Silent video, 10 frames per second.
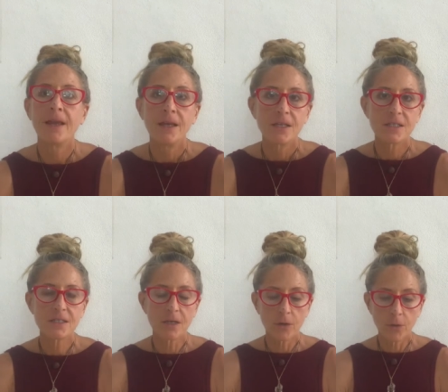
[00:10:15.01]

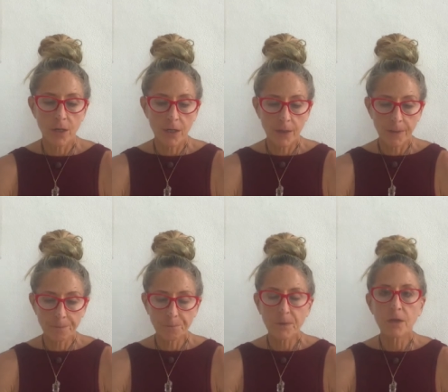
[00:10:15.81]
So
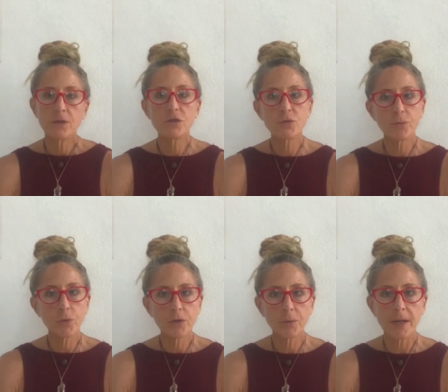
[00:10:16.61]
um, there's
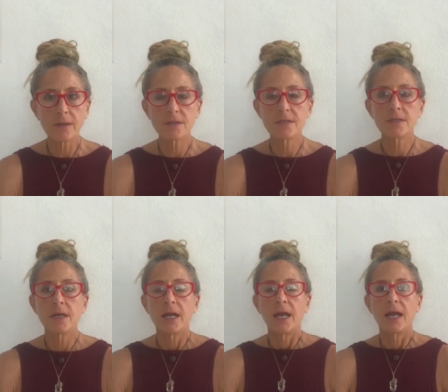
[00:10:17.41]
workarounds,
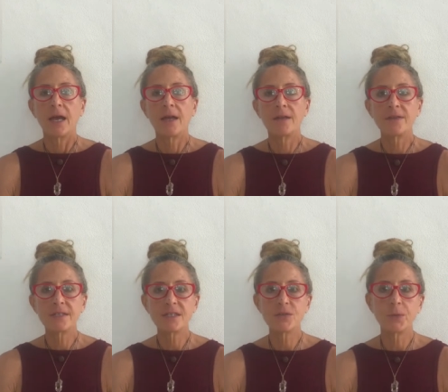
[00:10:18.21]
and this
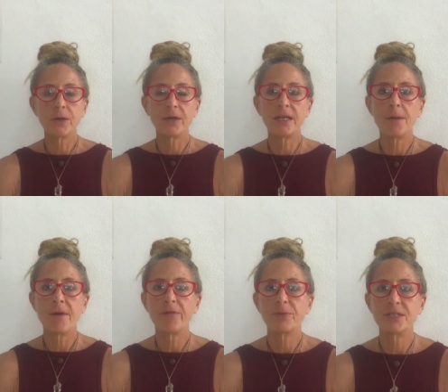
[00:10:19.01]
is where EMF
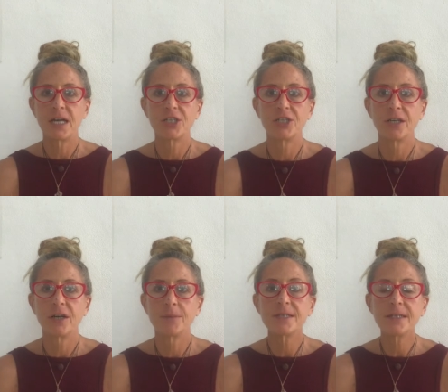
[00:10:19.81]
protection
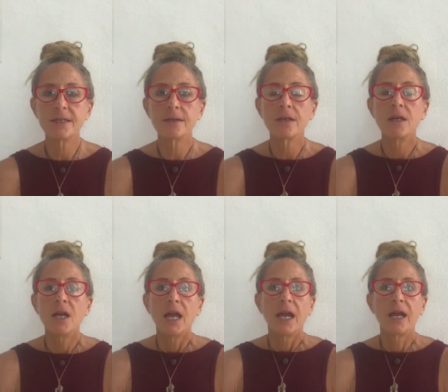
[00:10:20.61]
comes
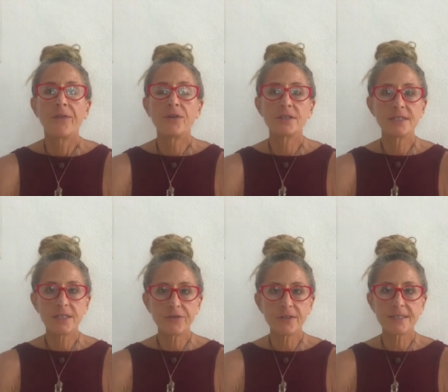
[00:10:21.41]
in. And there's
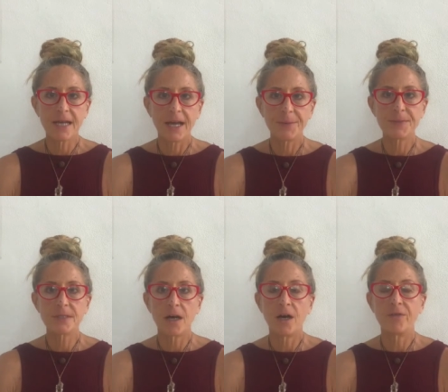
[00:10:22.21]
different types
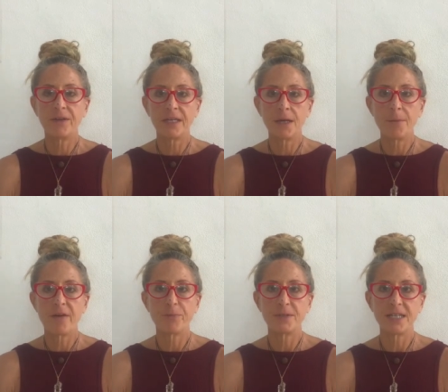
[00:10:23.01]
of EMF
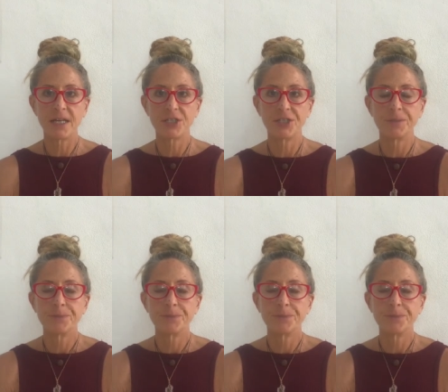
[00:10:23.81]
protection.